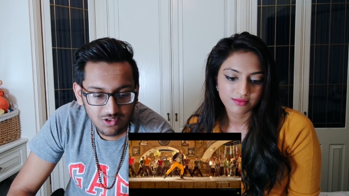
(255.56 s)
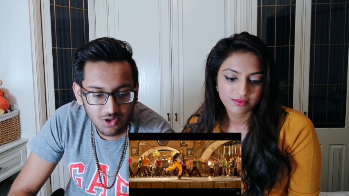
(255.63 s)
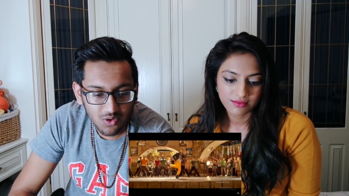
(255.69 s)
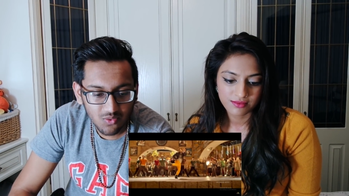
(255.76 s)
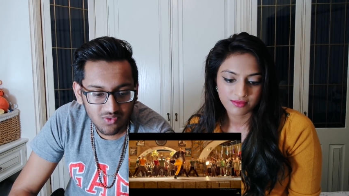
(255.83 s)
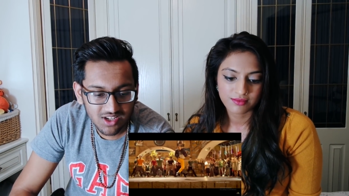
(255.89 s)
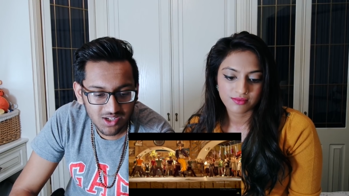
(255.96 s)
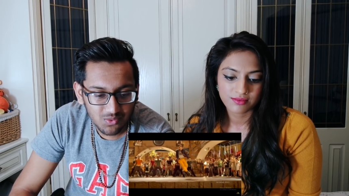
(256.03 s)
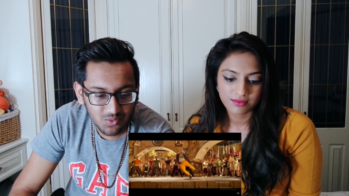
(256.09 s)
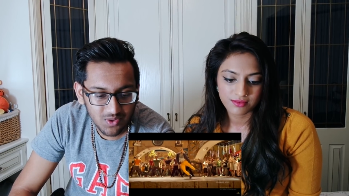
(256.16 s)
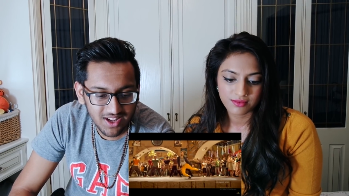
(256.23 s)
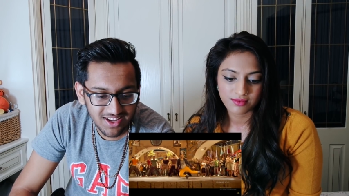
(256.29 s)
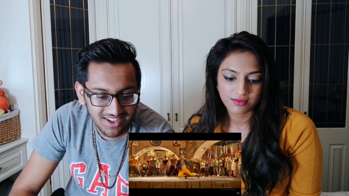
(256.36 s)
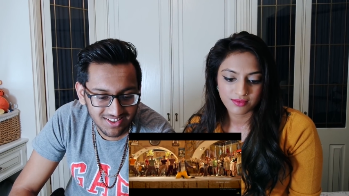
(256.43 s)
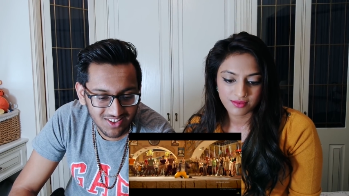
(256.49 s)
Speaker 1: He's got a really
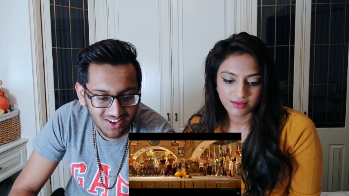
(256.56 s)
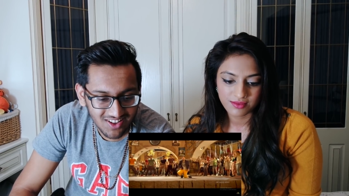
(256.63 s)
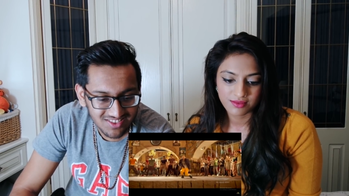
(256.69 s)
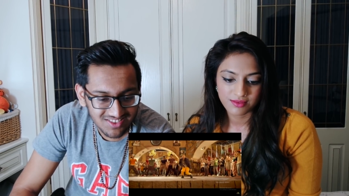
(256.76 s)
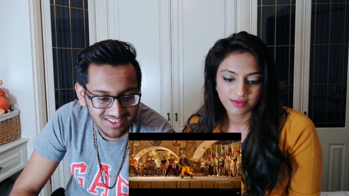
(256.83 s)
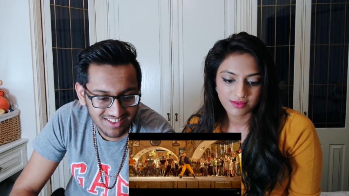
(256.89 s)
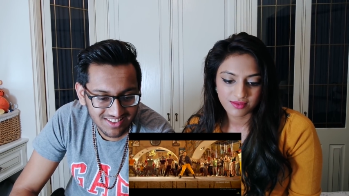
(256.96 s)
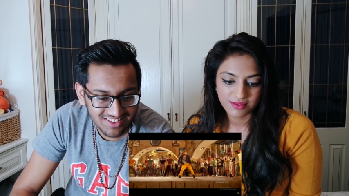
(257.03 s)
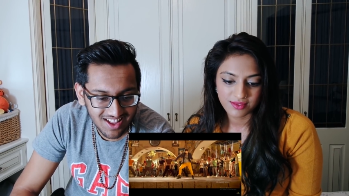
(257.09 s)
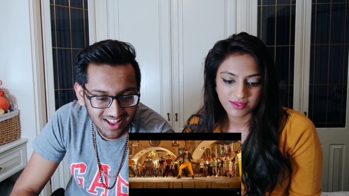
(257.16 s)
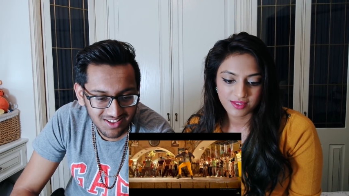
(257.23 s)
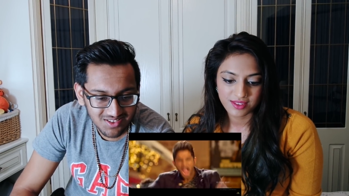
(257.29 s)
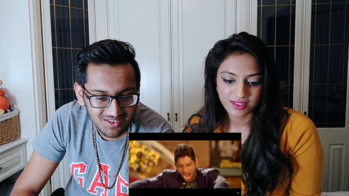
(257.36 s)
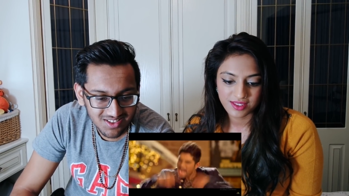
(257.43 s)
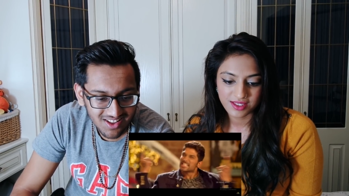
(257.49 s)
weird dancing,
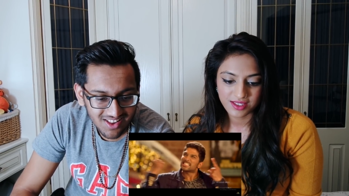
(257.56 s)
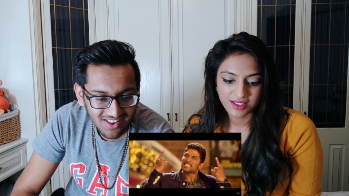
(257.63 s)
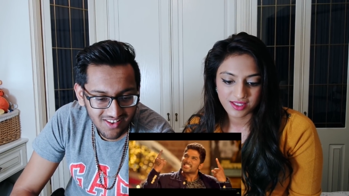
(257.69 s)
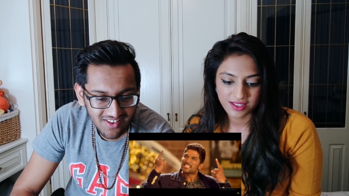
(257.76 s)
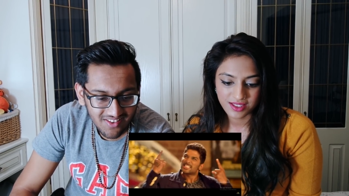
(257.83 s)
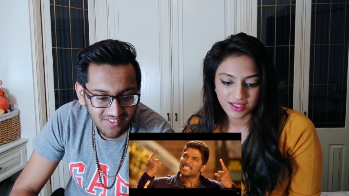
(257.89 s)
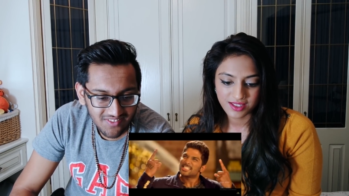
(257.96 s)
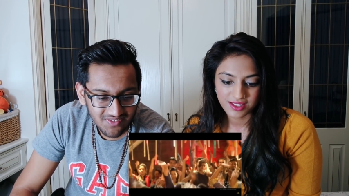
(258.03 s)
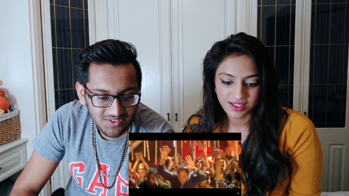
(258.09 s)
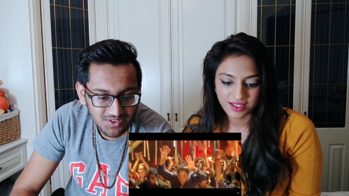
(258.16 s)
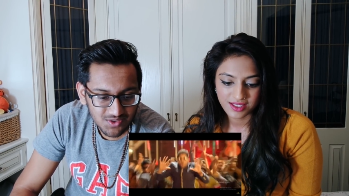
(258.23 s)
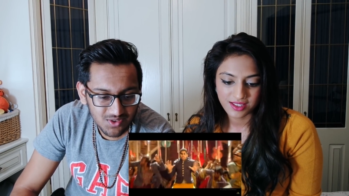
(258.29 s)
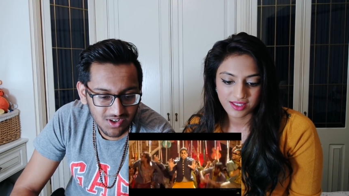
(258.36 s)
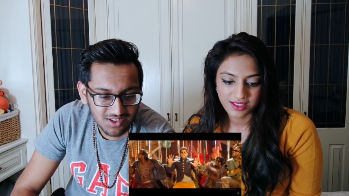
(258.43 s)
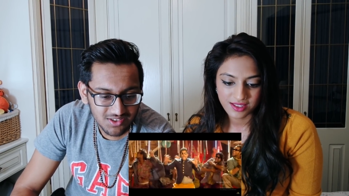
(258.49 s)
like
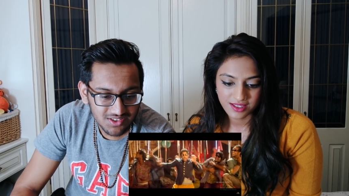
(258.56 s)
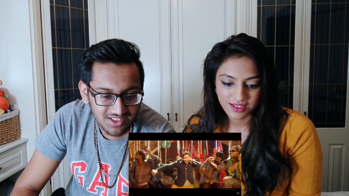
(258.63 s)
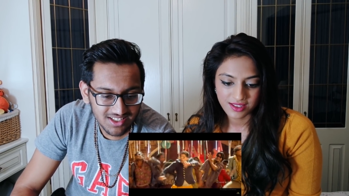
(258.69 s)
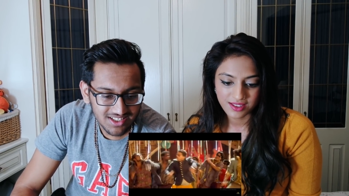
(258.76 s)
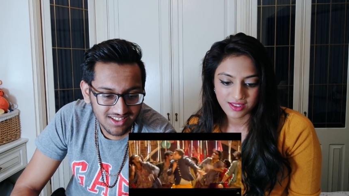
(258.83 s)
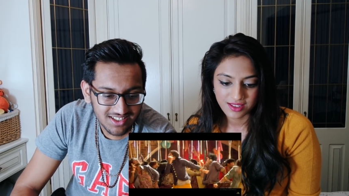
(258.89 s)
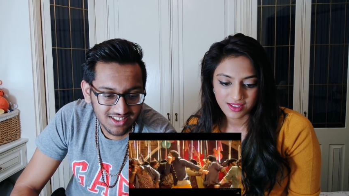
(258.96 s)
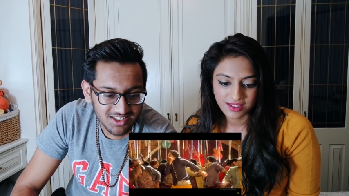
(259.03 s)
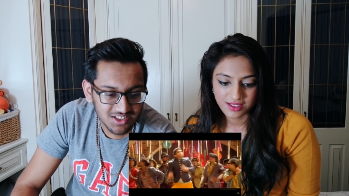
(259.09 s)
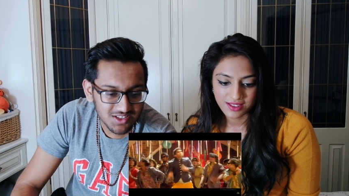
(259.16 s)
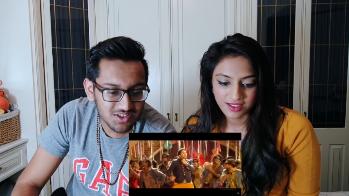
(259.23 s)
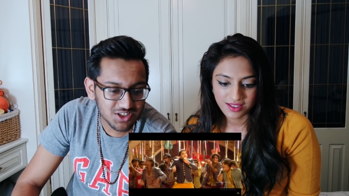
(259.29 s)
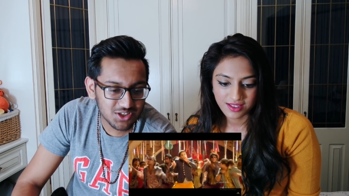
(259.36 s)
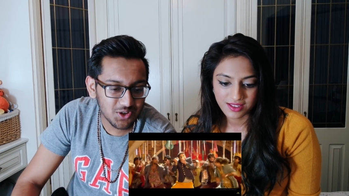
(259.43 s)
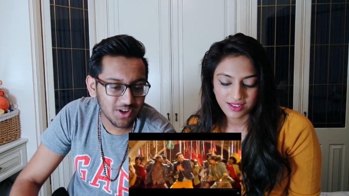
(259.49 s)
quite unique. It
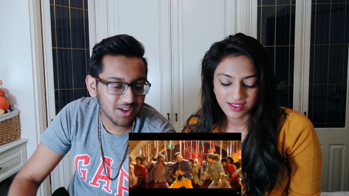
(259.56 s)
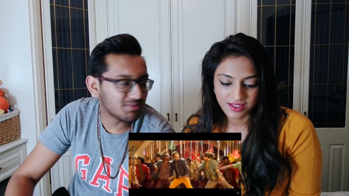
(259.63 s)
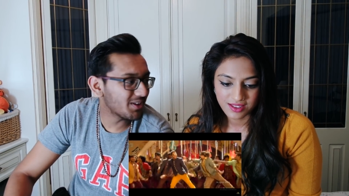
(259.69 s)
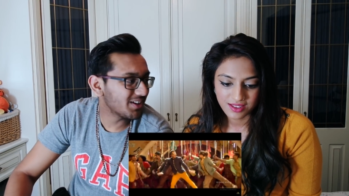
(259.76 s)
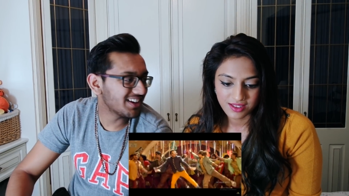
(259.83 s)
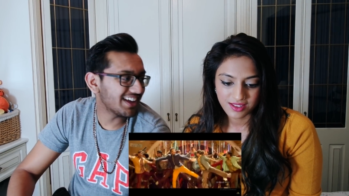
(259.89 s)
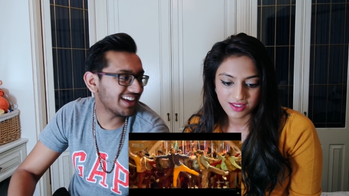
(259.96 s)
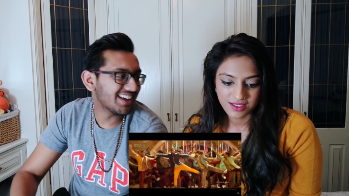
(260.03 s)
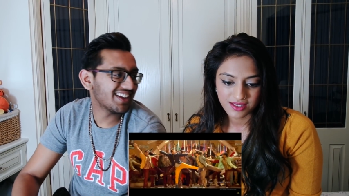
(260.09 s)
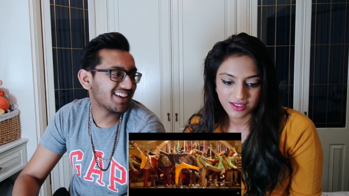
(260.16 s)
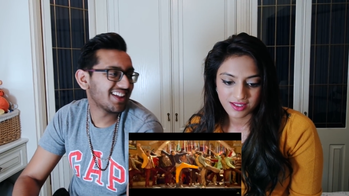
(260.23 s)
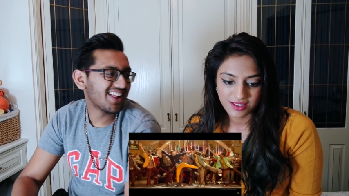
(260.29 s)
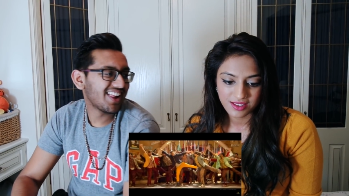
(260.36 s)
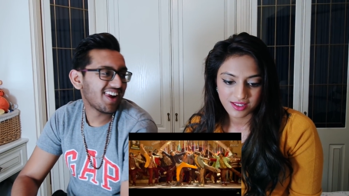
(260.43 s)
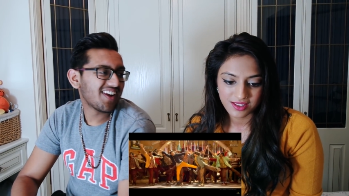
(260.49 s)
doesn't suit him, though, does it?
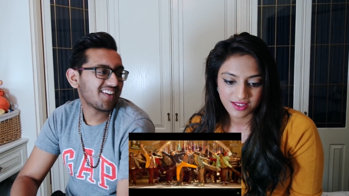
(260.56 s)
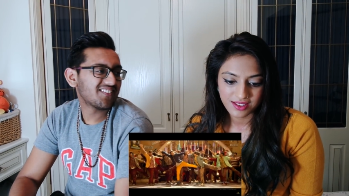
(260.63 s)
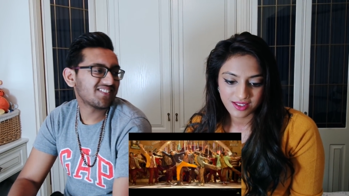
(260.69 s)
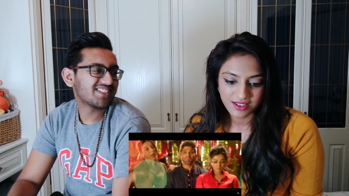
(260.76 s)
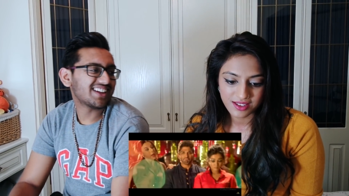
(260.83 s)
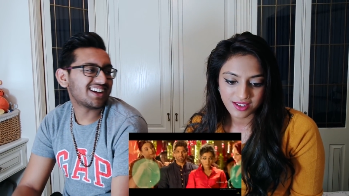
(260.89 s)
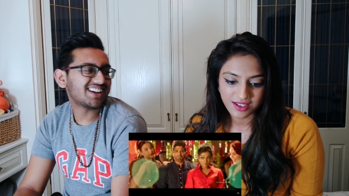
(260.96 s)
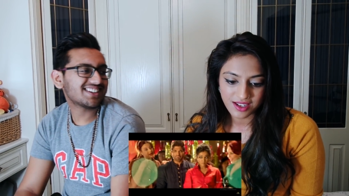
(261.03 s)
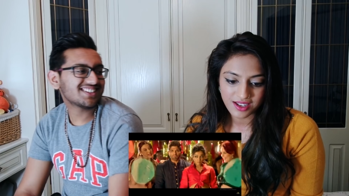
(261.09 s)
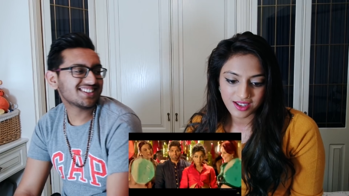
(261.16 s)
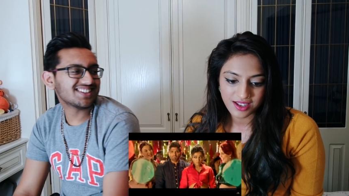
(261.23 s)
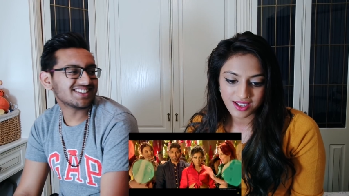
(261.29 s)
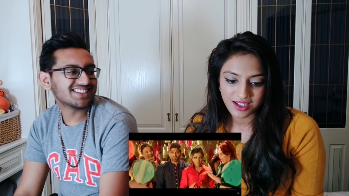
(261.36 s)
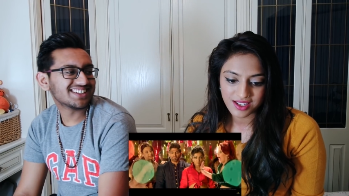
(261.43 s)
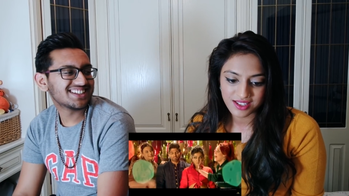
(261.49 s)
I
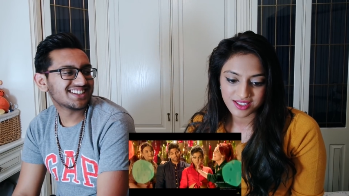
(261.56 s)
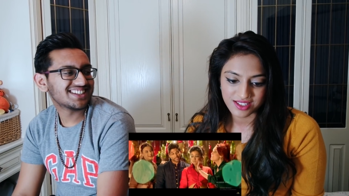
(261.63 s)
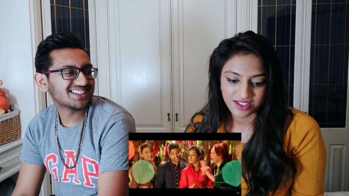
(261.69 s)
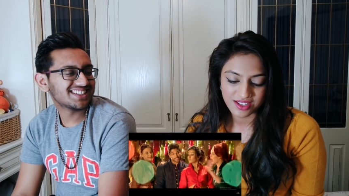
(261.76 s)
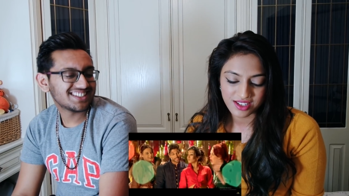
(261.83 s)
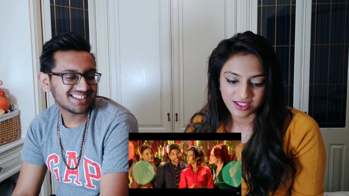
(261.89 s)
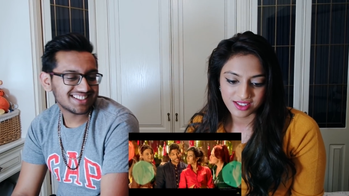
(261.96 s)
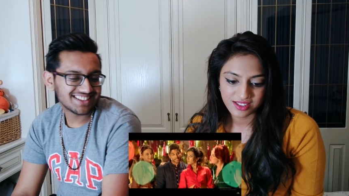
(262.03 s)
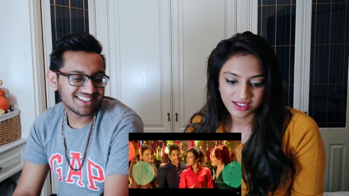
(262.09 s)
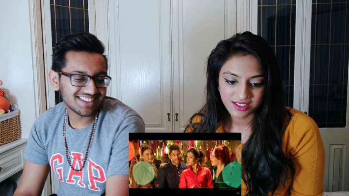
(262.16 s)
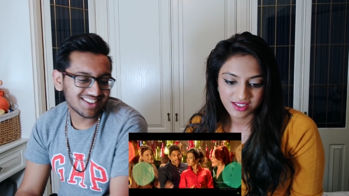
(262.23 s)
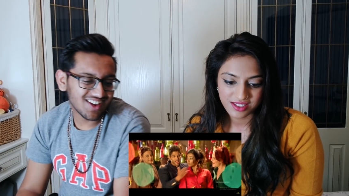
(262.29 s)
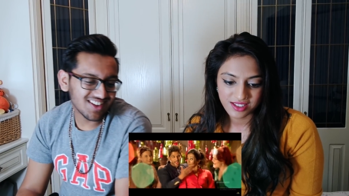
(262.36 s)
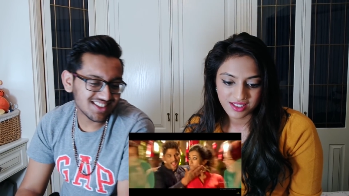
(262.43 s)
don't know. I don't know. The